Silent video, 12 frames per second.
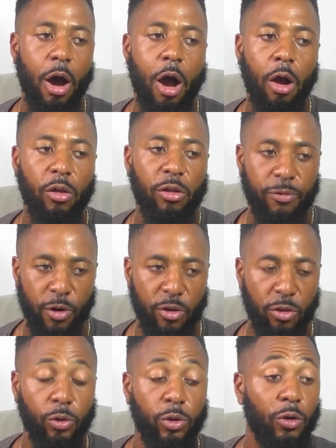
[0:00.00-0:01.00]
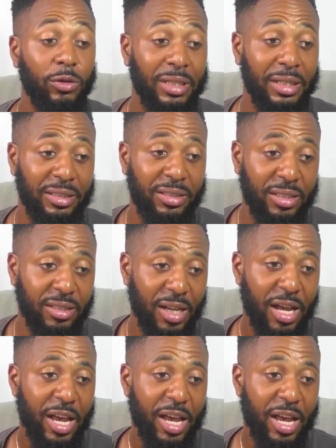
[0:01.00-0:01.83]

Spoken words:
August 1st, 2006.